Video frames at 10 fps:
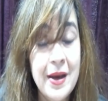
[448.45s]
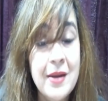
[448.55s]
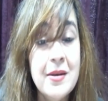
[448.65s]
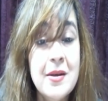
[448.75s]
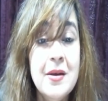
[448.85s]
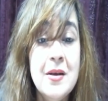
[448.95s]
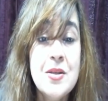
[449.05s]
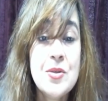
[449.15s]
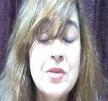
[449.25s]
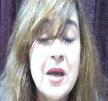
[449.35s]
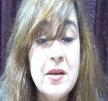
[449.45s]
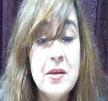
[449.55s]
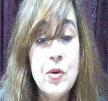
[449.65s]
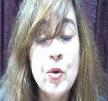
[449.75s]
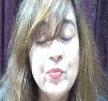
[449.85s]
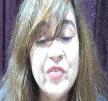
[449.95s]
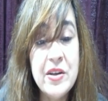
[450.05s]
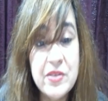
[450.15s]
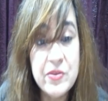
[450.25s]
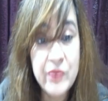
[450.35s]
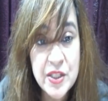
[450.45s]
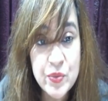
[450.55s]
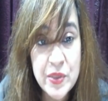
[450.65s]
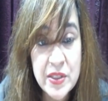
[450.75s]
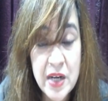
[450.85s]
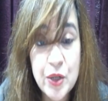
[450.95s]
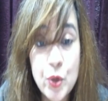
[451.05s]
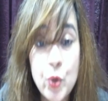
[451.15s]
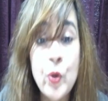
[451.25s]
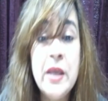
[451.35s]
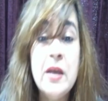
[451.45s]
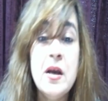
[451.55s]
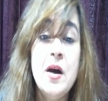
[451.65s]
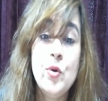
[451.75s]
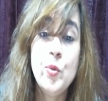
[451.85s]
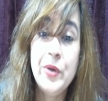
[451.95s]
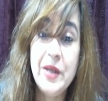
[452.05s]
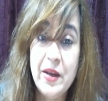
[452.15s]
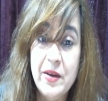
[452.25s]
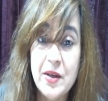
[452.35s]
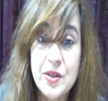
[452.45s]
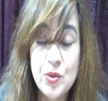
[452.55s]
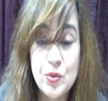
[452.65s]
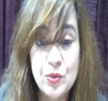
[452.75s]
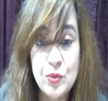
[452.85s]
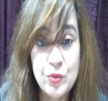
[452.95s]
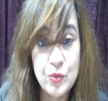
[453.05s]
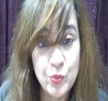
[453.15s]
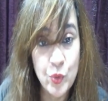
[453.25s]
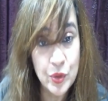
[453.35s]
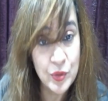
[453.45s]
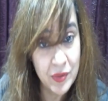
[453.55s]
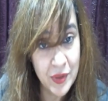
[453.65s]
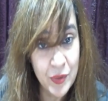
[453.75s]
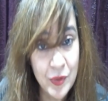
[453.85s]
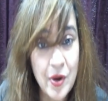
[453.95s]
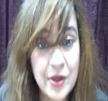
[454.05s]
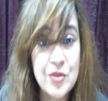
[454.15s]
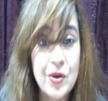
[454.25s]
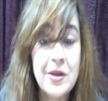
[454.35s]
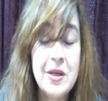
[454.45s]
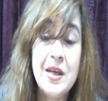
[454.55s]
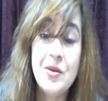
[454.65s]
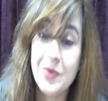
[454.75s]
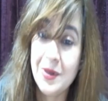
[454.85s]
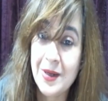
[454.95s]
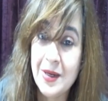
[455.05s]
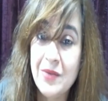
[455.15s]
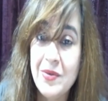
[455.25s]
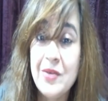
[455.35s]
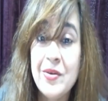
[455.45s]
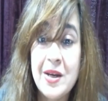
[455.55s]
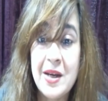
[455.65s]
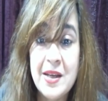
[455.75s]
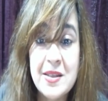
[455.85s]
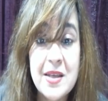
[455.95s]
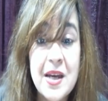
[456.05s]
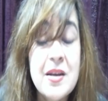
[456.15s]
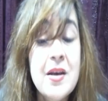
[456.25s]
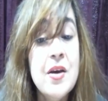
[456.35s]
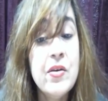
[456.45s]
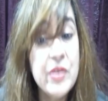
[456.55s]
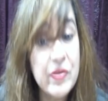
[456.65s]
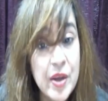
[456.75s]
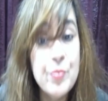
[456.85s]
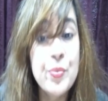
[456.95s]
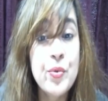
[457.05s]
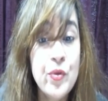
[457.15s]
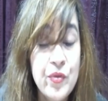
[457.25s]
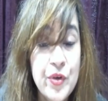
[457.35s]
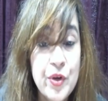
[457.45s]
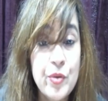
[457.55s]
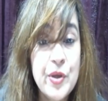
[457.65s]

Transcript: And so that once we start growing our open area to both horizontally and vertically, we'll realize that we've improved,